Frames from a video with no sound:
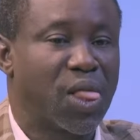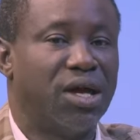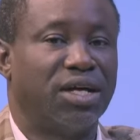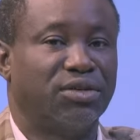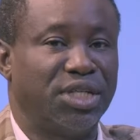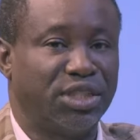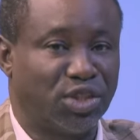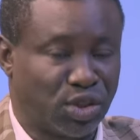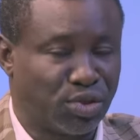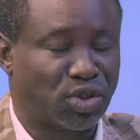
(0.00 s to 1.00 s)
Okay. Mm.
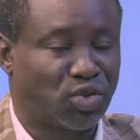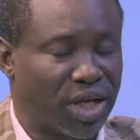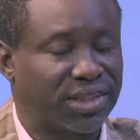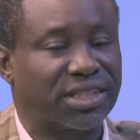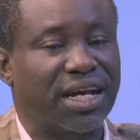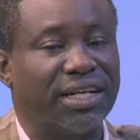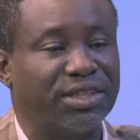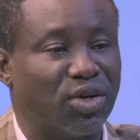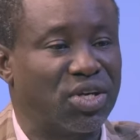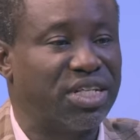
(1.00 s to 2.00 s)
Reduce drastically
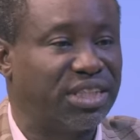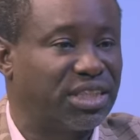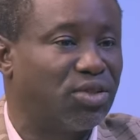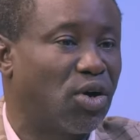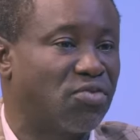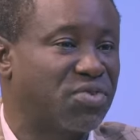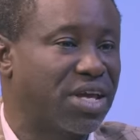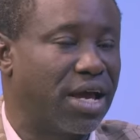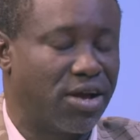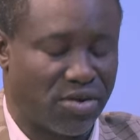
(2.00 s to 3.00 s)
your eating of,
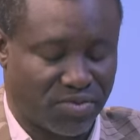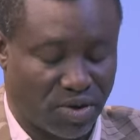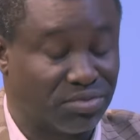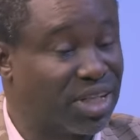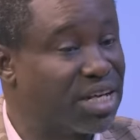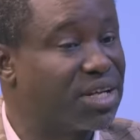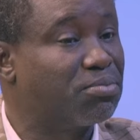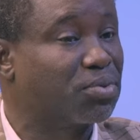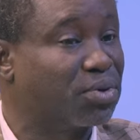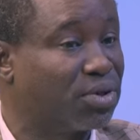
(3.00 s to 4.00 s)
uh, of dairy
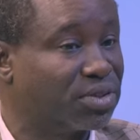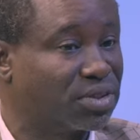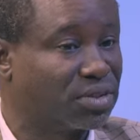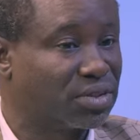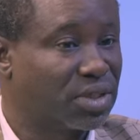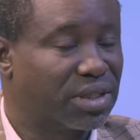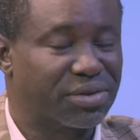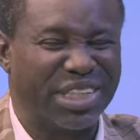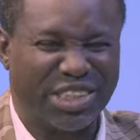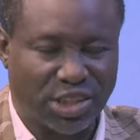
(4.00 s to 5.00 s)
products. Mm.
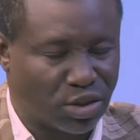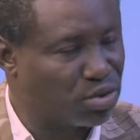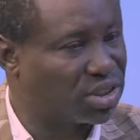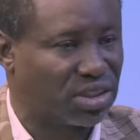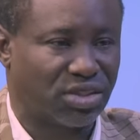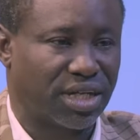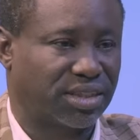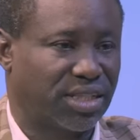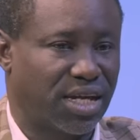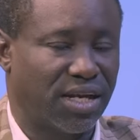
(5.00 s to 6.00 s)
Reduce it
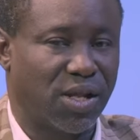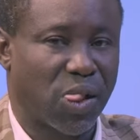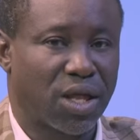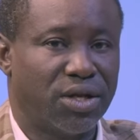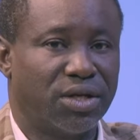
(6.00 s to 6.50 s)
drastically. Mm.